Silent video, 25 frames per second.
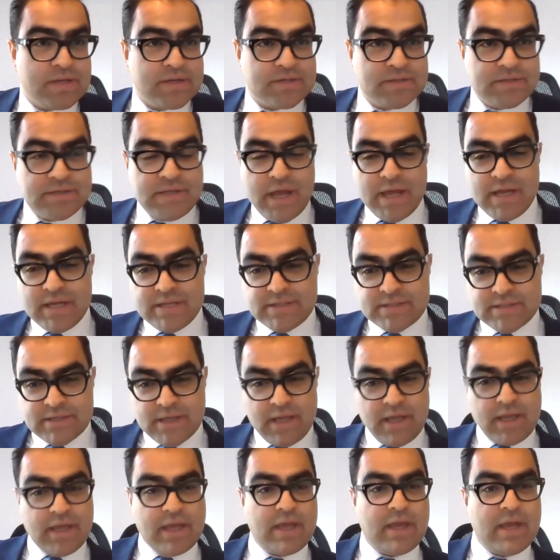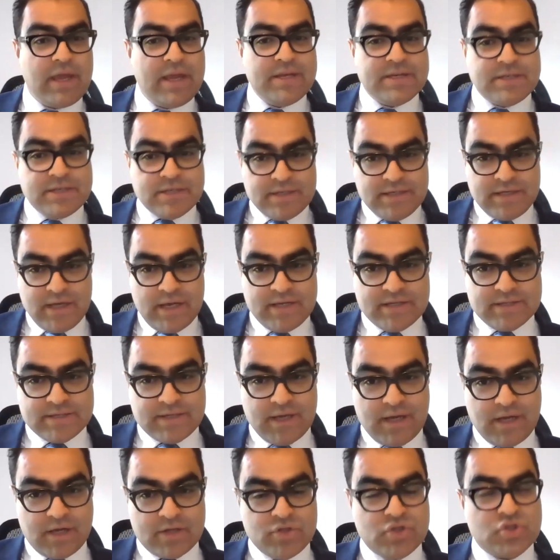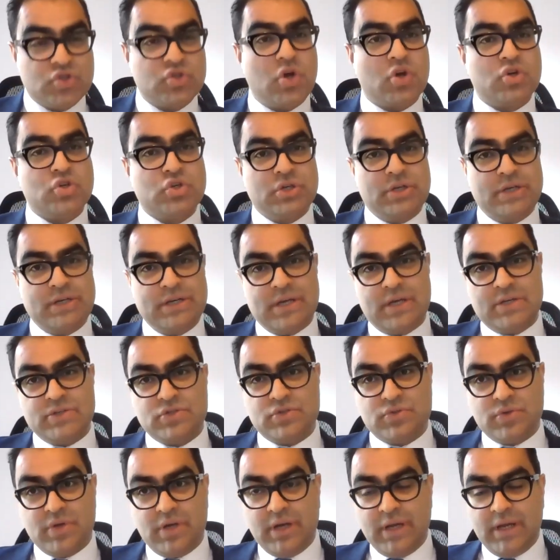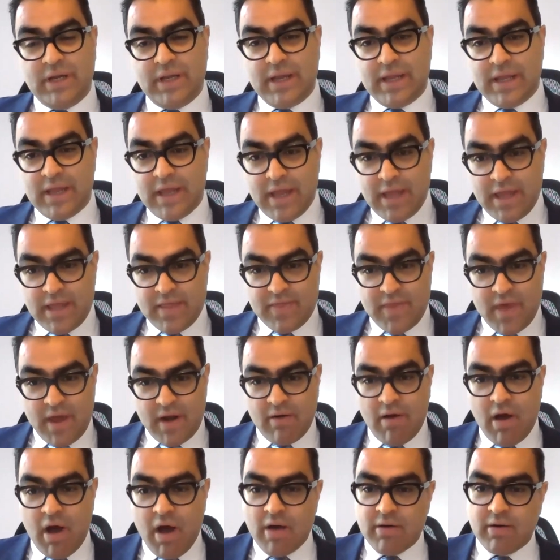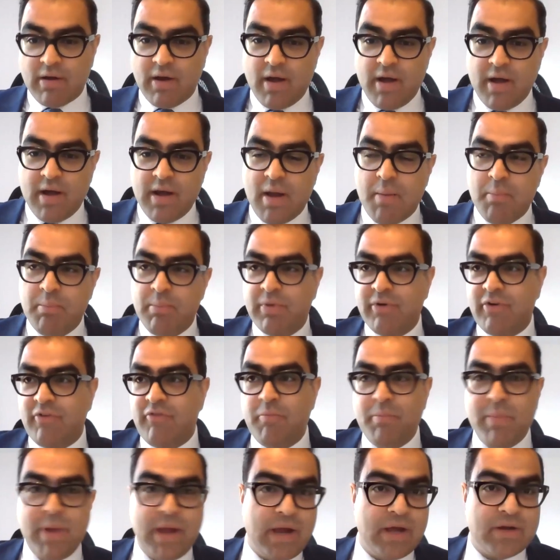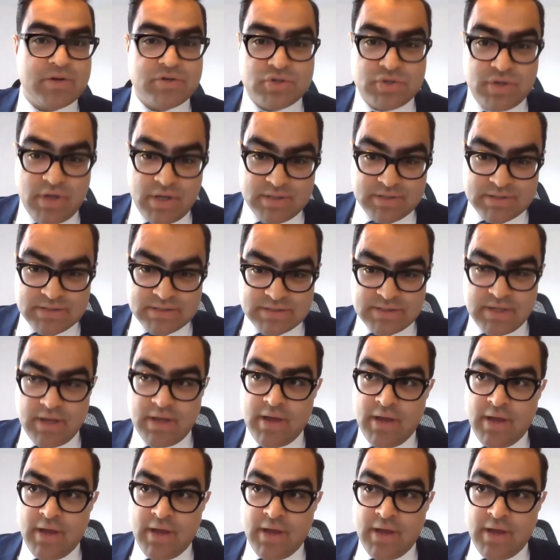In today's construction industry, there are a number of mega trends,